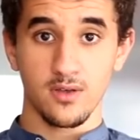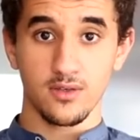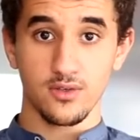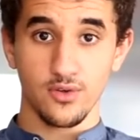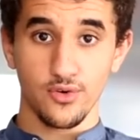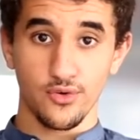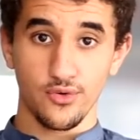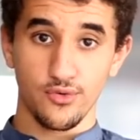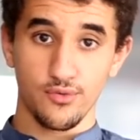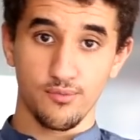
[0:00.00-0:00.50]

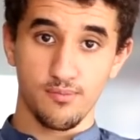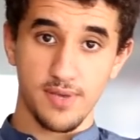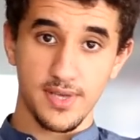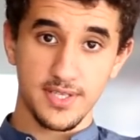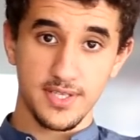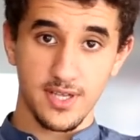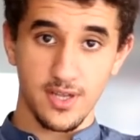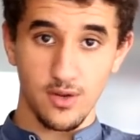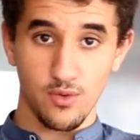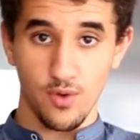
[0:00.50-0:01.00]
So
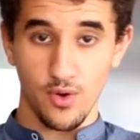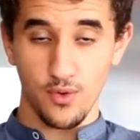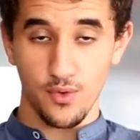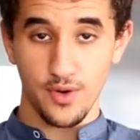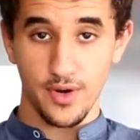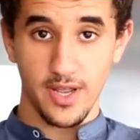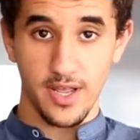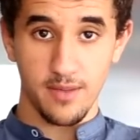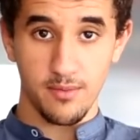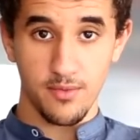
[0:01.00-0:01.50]
basically what
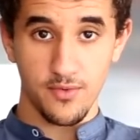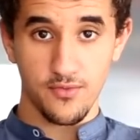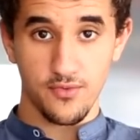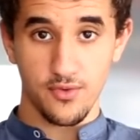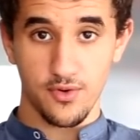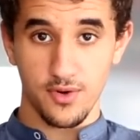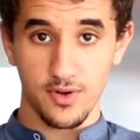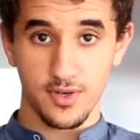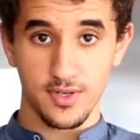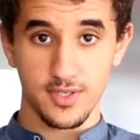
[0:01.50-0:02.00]
we're aiming
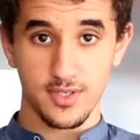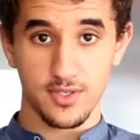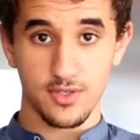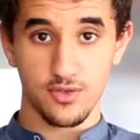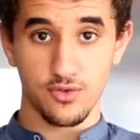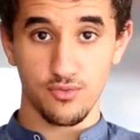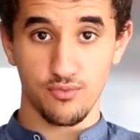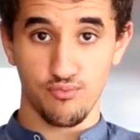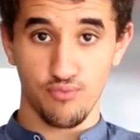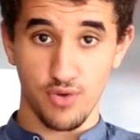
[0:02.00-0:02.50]
for is
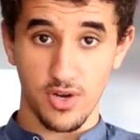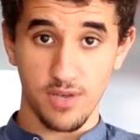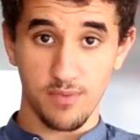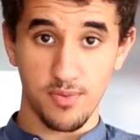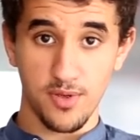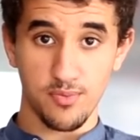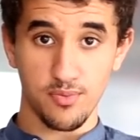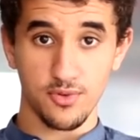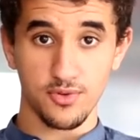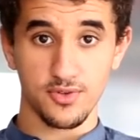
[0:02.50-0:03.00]
to bring
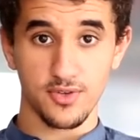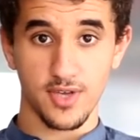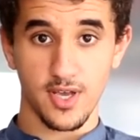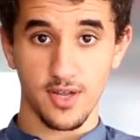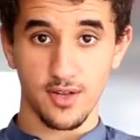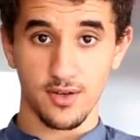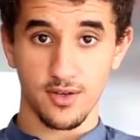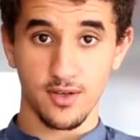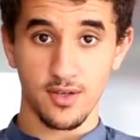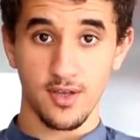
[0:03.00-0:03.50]
people
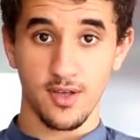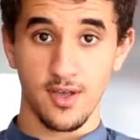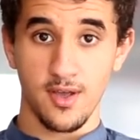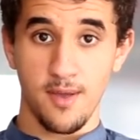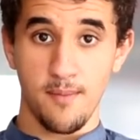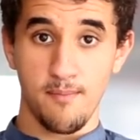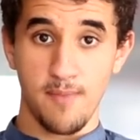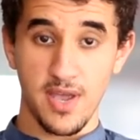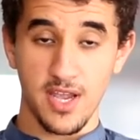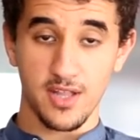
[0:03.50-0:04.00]
together,
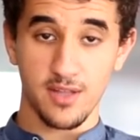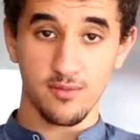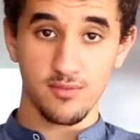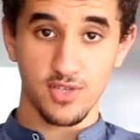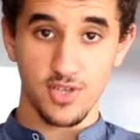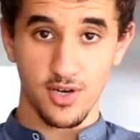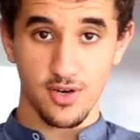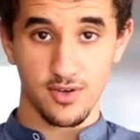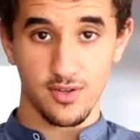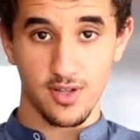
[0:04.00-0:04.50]
make them
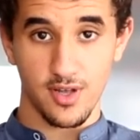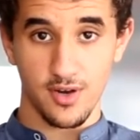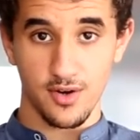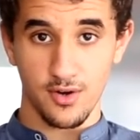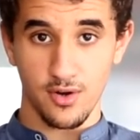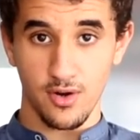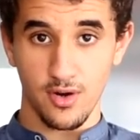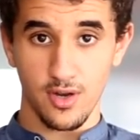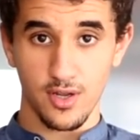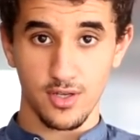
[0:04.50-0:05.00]
share their
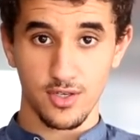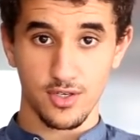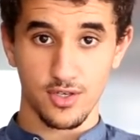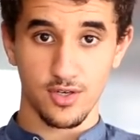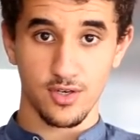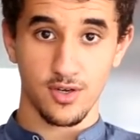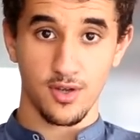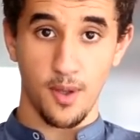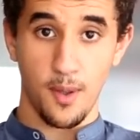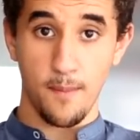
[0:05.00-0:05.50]
knowledge,
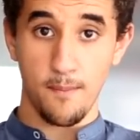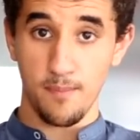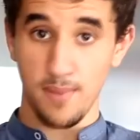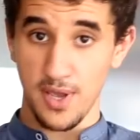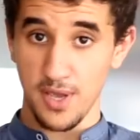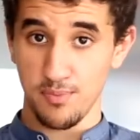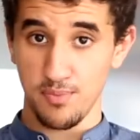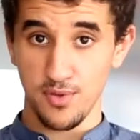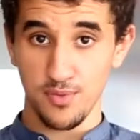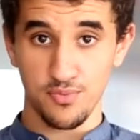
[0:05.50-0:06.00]

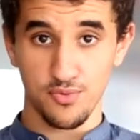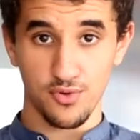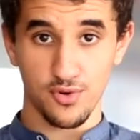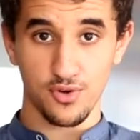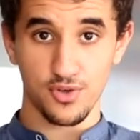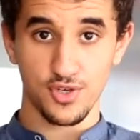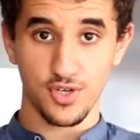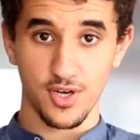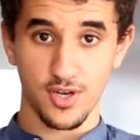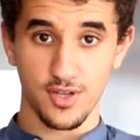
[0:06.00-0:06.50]
pay people
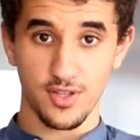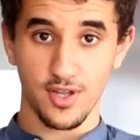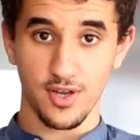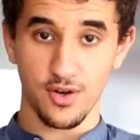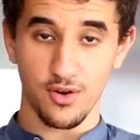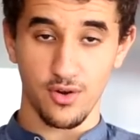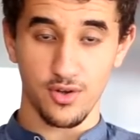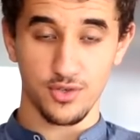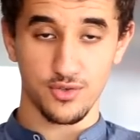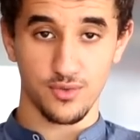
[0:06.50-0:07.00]
or share
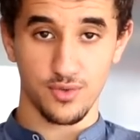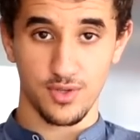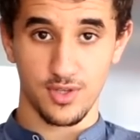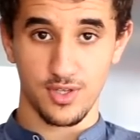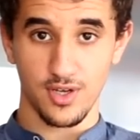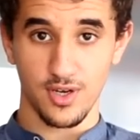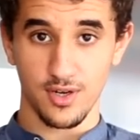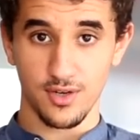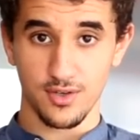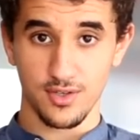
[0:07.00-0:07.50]
their knowledge with
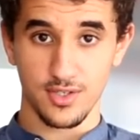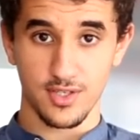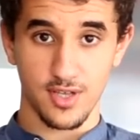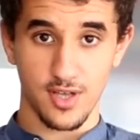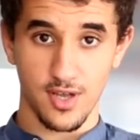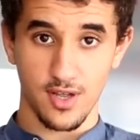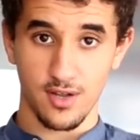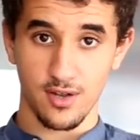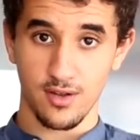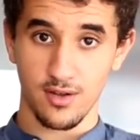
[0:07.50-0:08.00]
the others
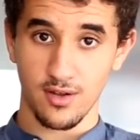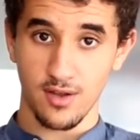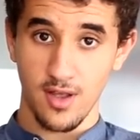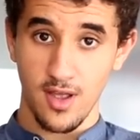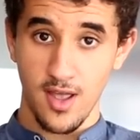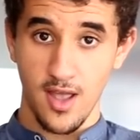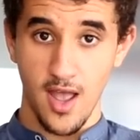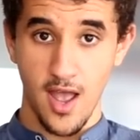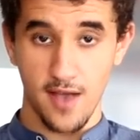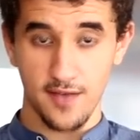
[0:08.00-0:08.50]
and
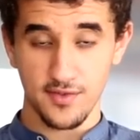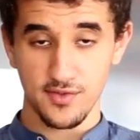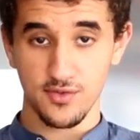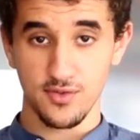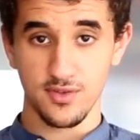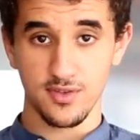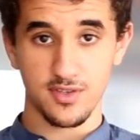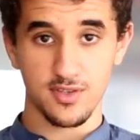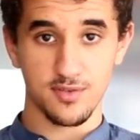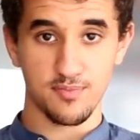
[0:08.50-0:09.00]
have
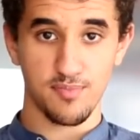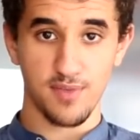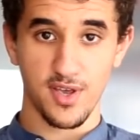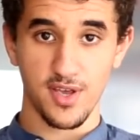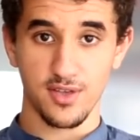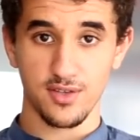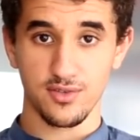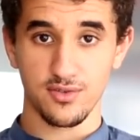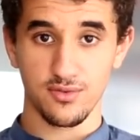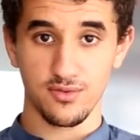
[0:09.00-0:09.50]
students
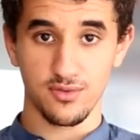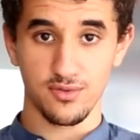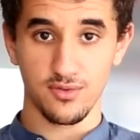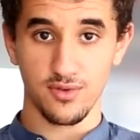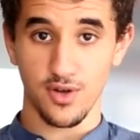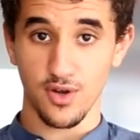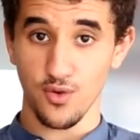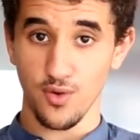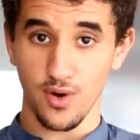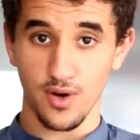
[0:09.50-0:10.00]
pay to
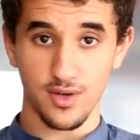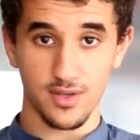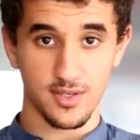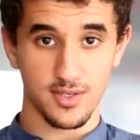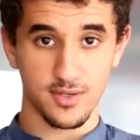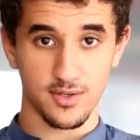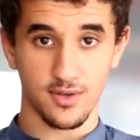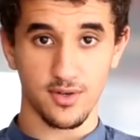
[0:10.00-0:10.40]
acquire this